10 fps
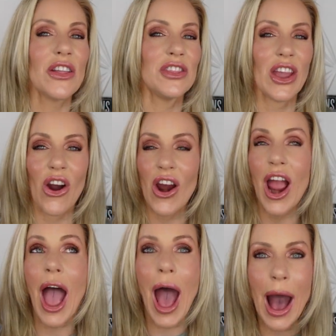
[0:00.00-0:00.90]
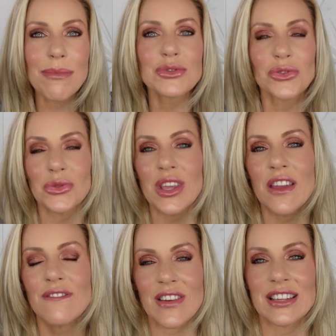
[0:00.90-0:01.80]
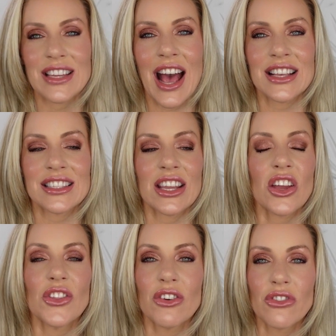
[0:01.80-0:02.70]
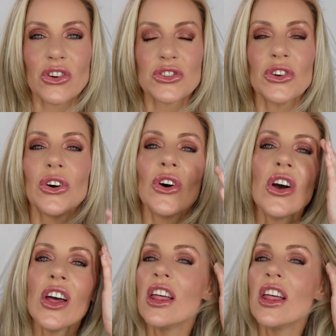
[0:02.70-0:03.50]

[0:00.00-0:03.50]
They are absolutely fantastic. They're versatile.